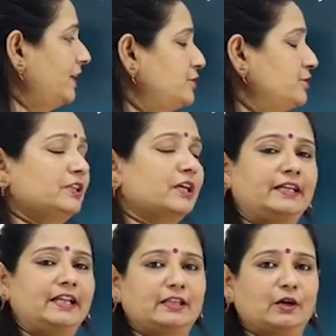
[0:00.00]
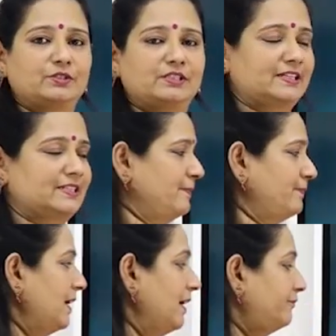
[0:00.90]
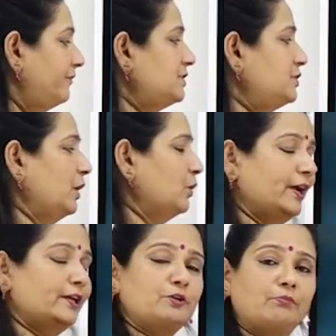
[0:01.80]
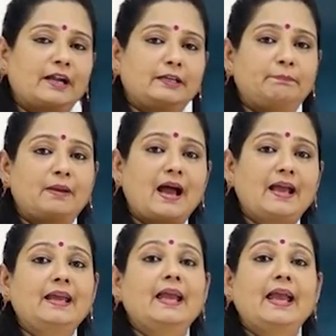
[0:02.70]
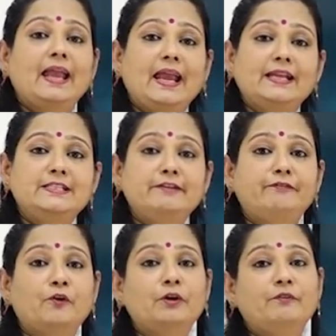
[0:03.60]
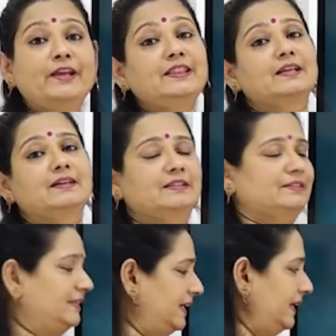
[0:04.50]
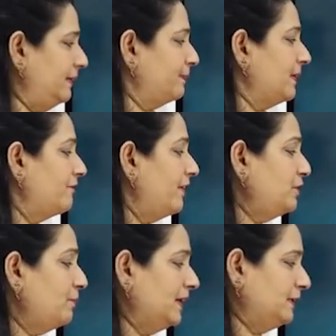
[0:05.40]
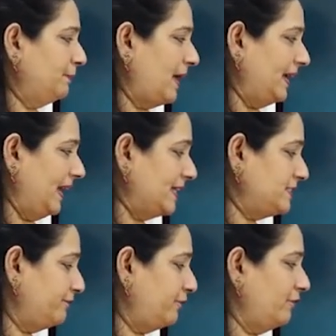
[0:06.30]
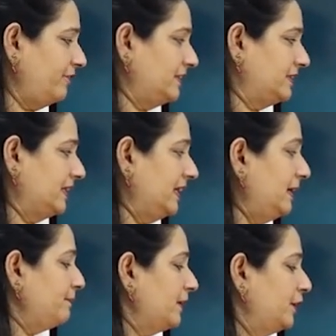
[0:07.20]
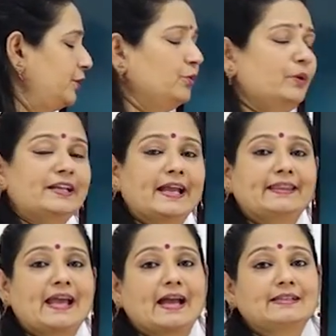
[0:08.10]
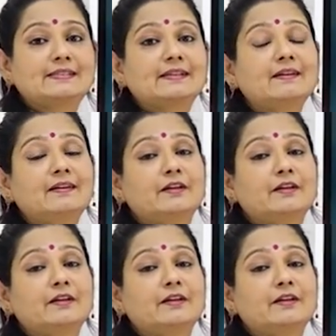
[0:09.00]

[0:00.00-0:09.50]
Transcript: into 30,000. First, you are going to multiply 84 with 3. When you multiply 84 with 3, you will get the answer